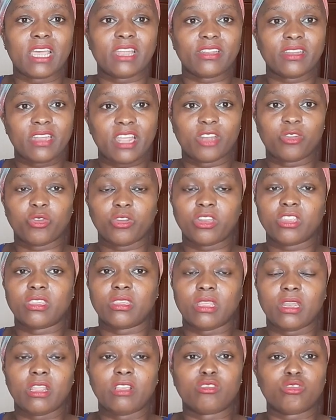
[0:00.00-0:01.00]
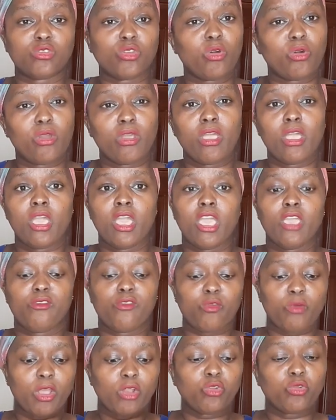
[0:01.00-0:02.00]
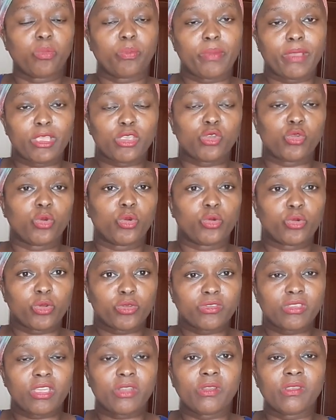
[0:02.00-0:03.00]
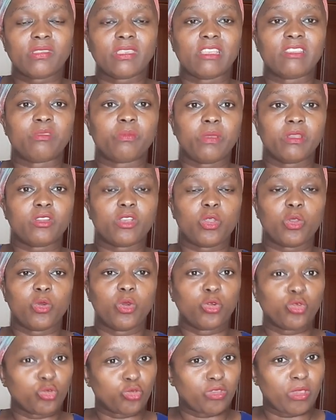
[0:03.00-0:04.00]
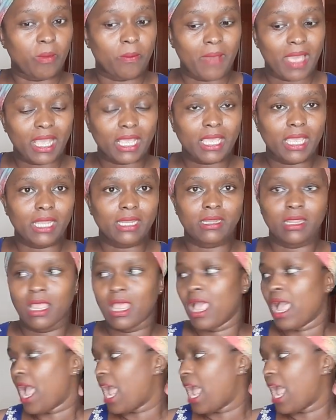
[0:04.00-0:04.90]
120 shillings. So if you want to buy your groceries, it's better you go to the market.